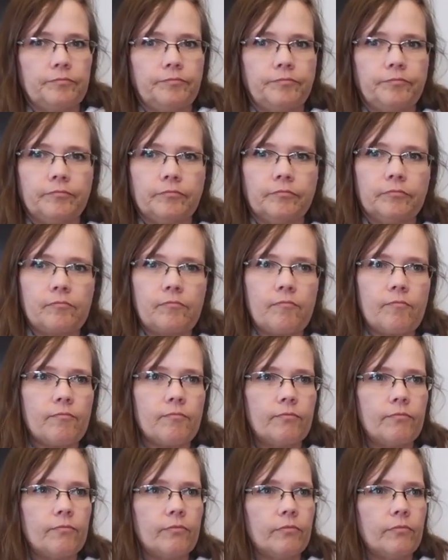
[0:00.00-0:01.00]

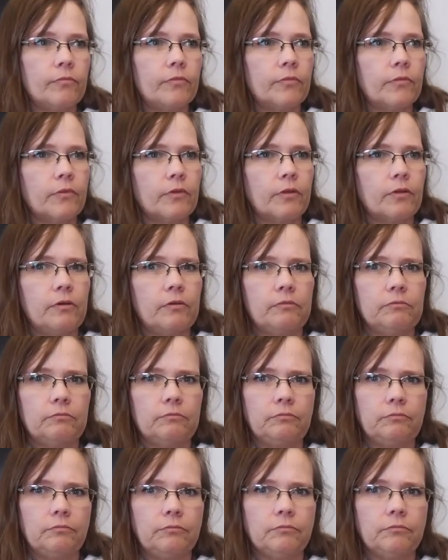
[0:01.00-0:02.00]

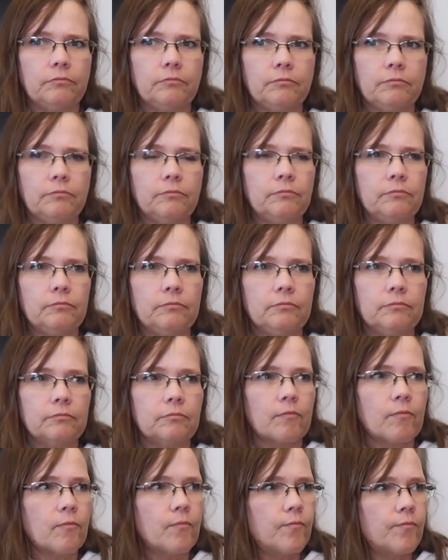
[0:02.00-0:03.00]

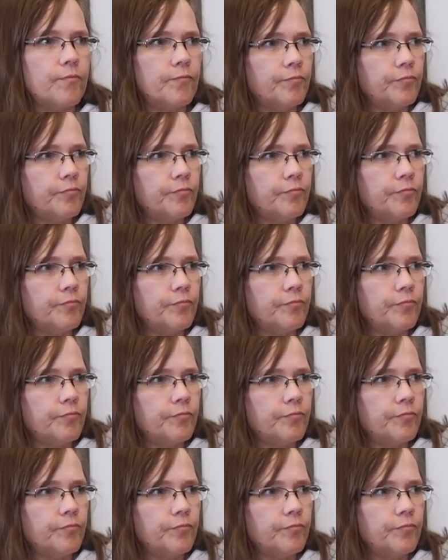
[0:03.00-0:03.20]
The person shown says nothing.